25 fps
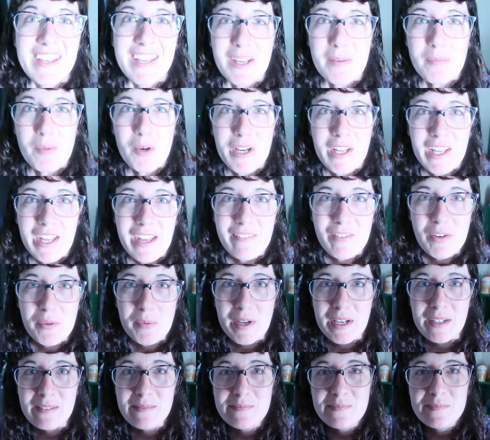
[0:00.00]
Good morning,
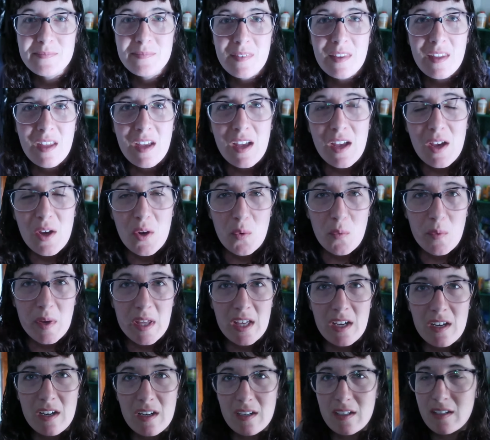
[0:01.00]
everyone.
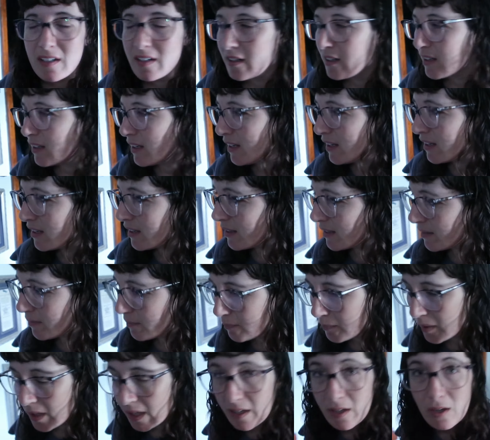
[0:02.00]
We are
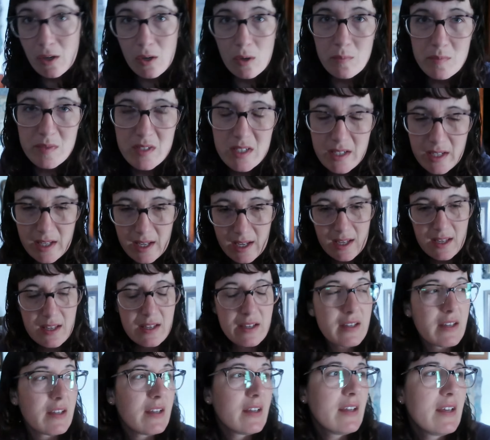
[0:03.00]
being home today.
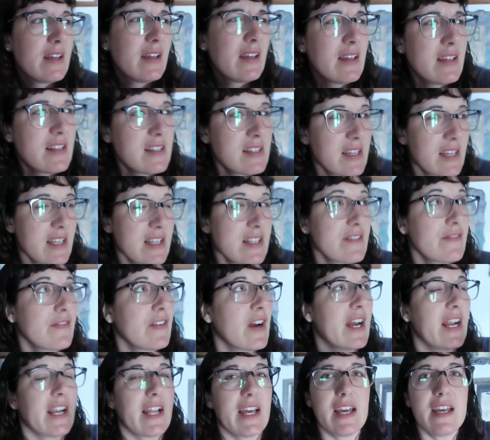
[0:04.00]
Today's
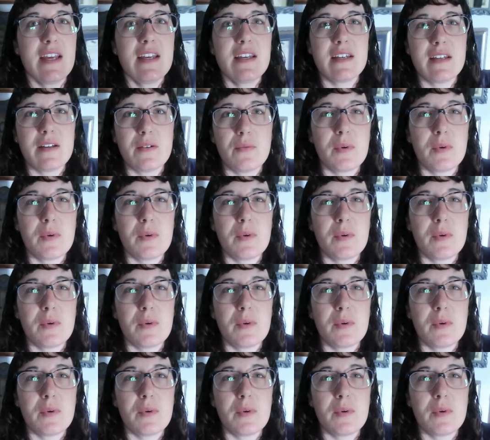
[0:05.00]
Friday.